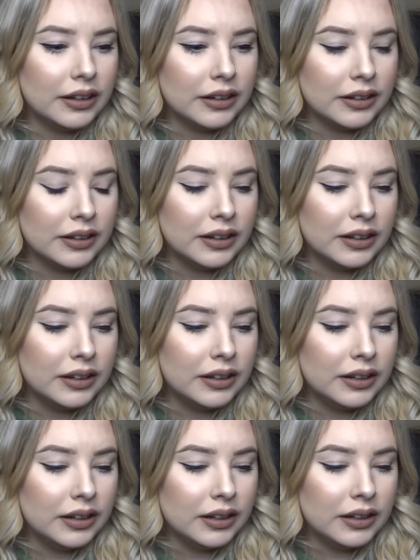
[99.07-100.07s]

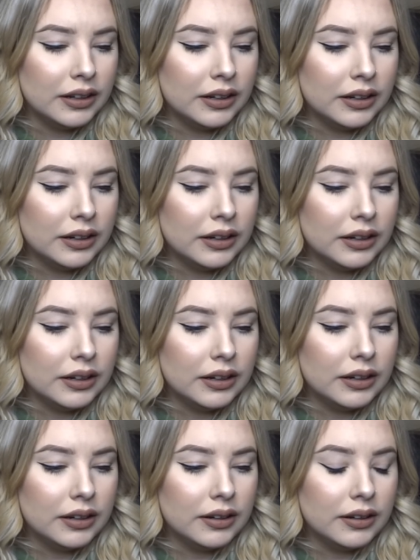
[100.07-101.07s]

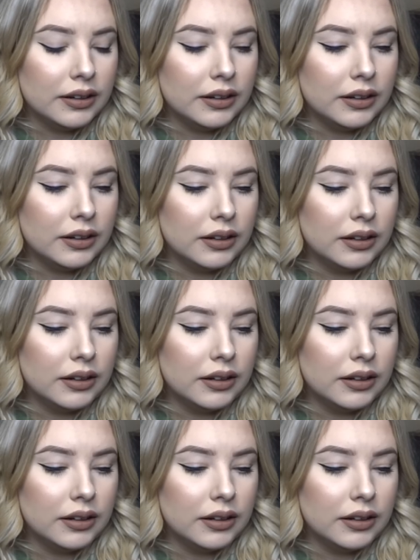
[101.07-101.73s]
Nothing is said.